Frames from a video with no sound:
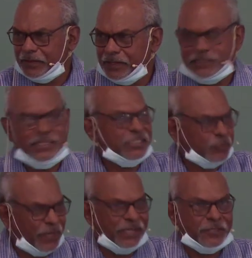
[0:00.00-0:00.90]
6
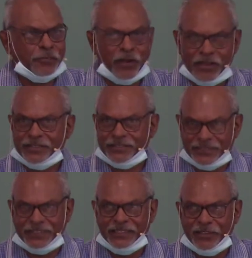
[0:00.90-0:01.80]
weeks to
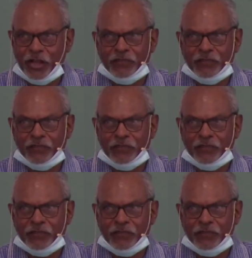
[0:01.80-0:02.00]
think the olive.